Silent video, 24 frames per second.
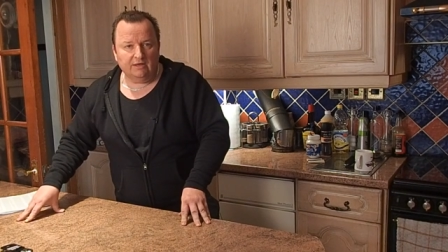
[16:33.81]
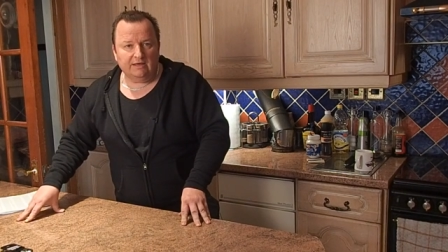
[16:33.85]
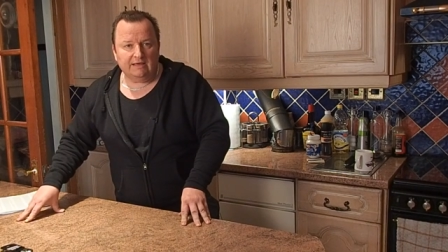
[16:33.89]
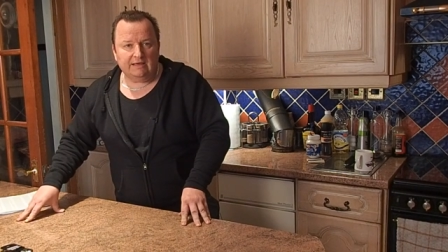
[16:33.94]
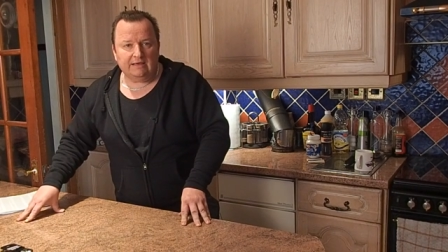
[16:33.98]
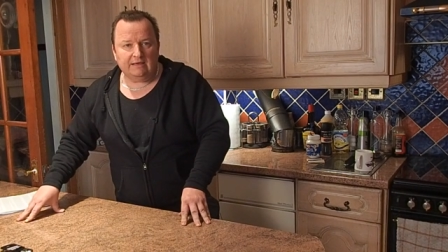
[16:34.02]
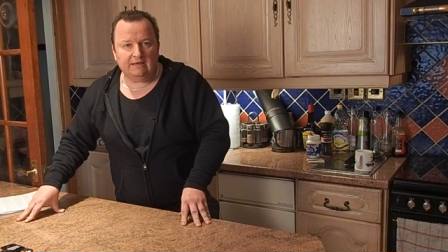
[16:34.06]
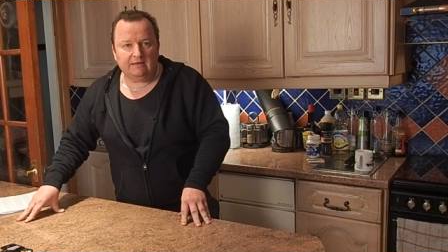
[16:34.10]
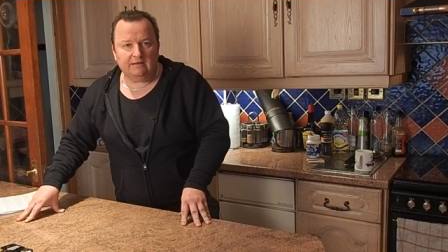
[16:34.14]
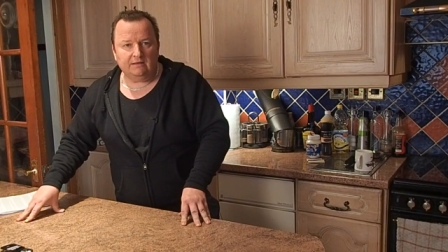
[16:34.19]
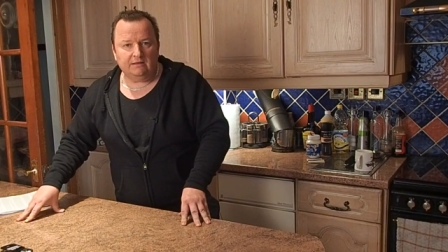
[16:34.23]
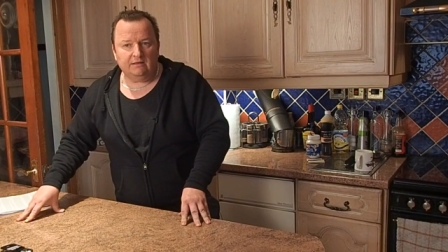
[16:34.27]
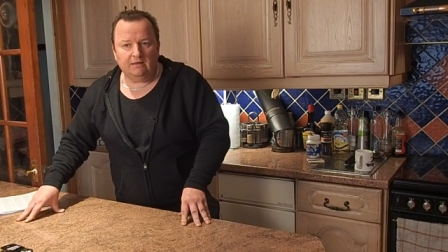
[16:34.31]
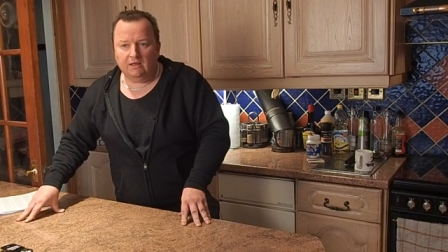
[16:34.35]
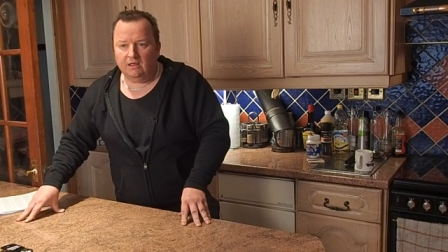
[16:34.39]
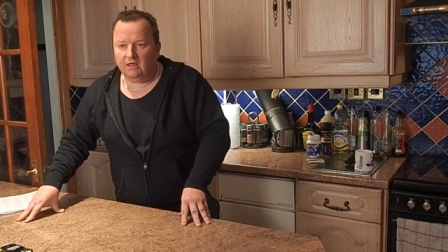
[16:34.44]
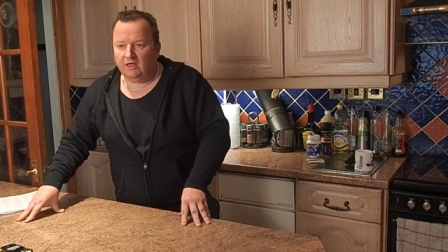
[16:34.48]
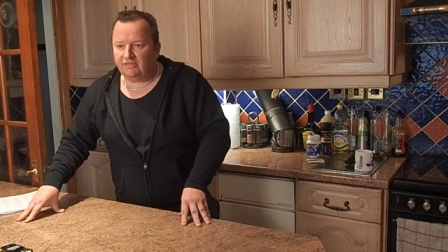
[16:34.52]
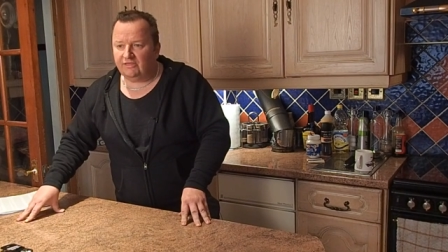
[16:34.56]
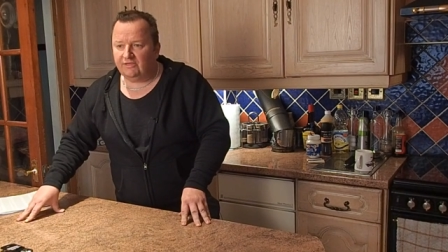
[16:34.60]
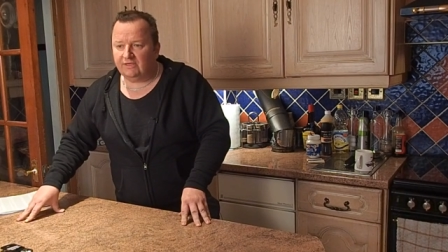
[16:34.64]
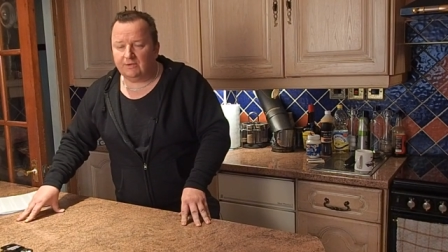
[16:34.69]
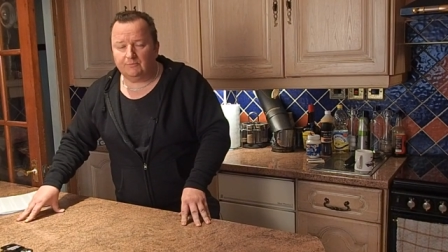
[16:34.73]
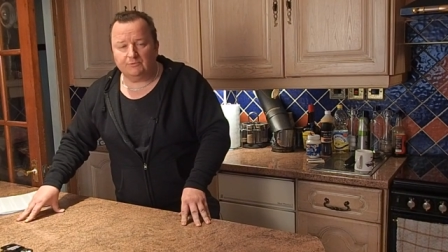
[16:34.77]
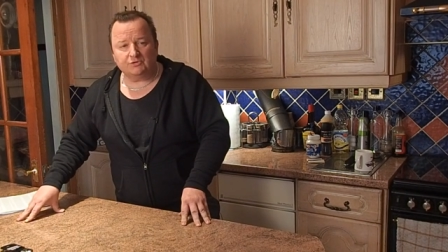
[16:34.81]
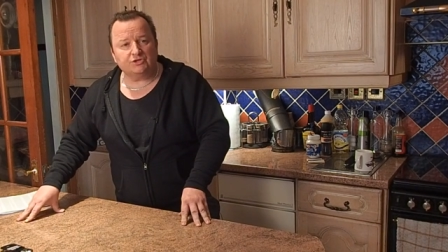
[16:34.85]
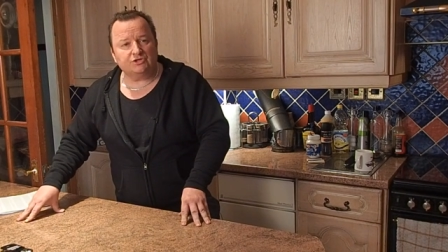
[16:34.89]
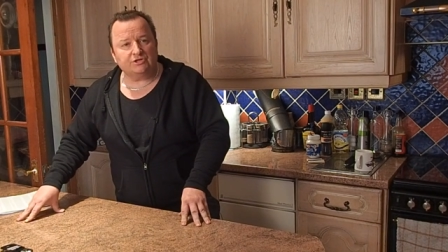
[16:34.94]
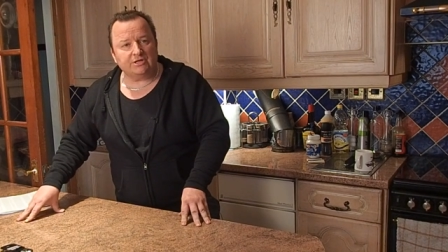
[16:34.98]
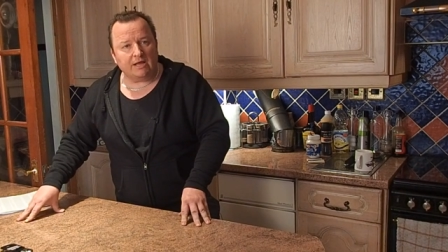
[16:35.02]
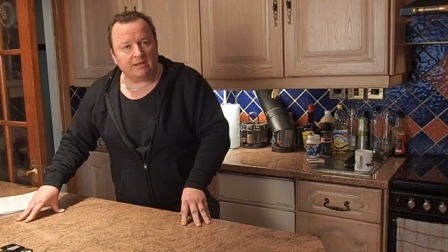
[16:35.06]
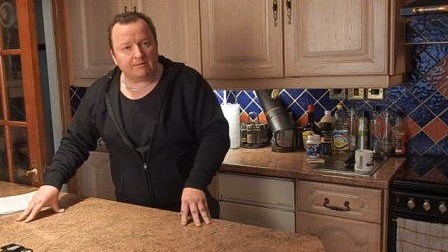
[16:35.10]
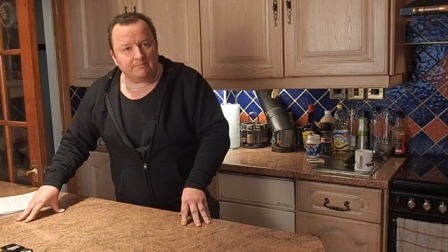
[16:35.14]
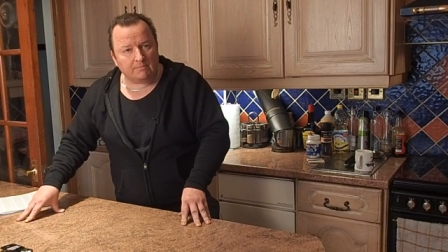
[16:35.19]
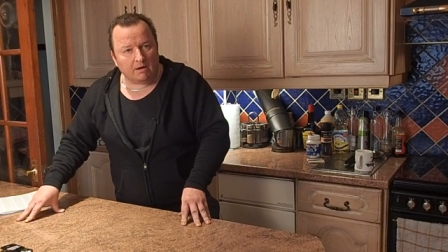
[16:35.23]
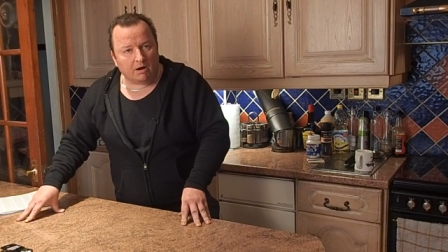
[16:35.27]
in, I think it was
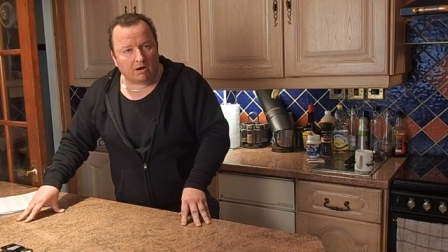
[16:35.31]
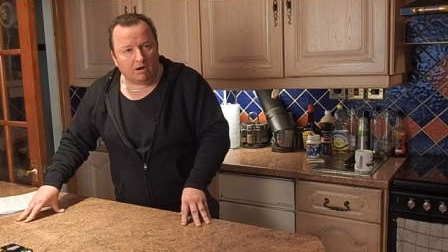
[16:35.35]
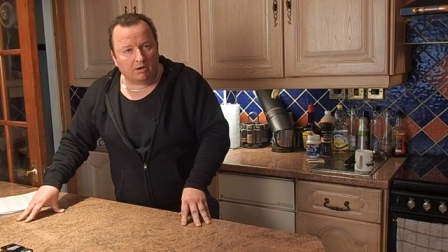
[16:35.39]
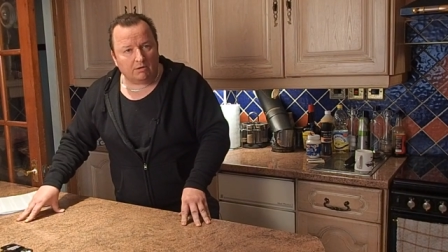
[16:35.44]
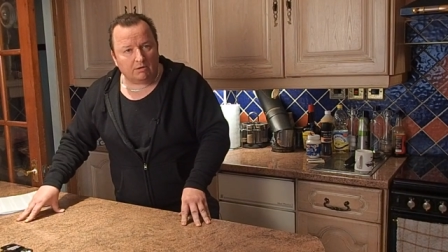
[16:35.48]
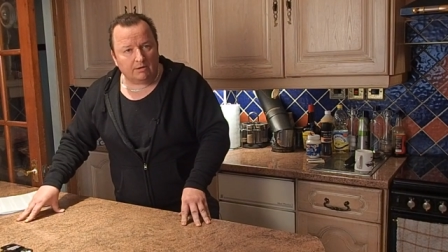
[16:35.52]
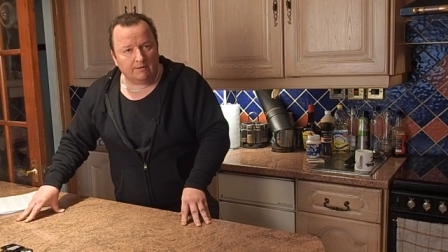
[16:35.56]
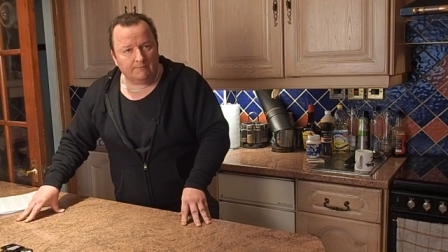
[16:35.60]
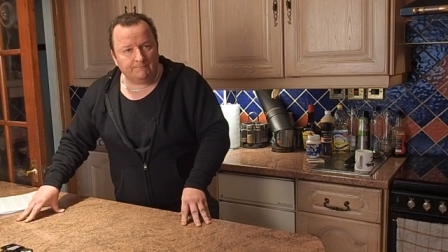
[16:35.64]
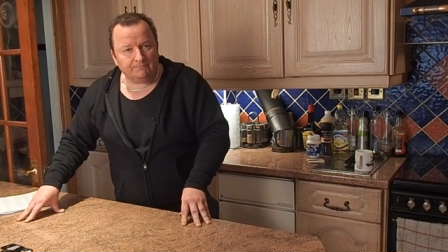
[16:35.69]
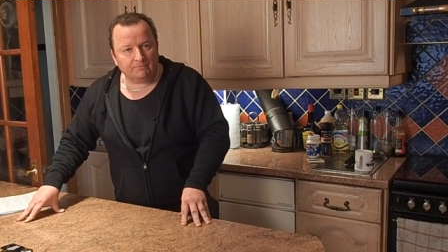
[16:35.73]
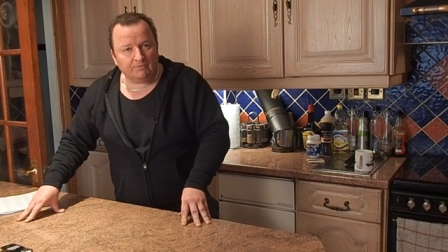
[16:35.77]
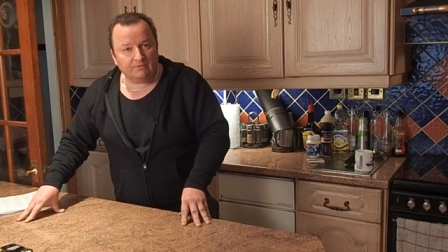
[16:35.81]
Denmark,